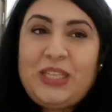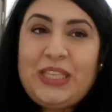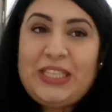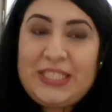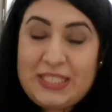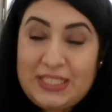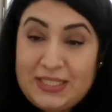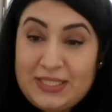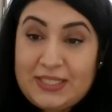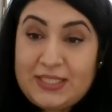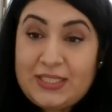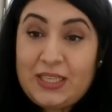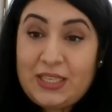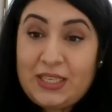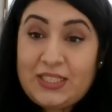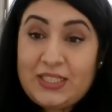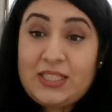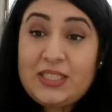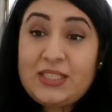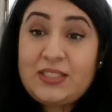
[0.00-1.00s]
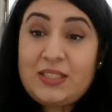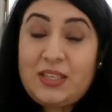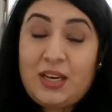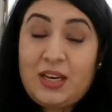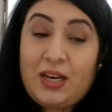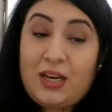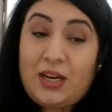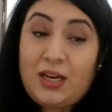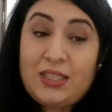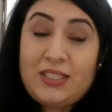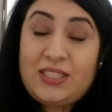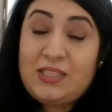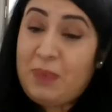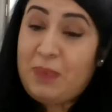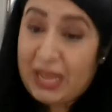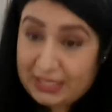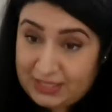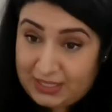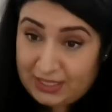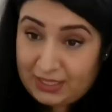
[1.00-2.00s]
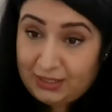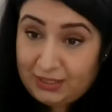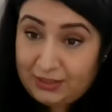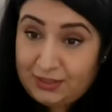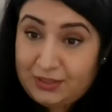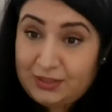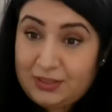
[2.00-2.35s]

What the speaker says: It is demanding,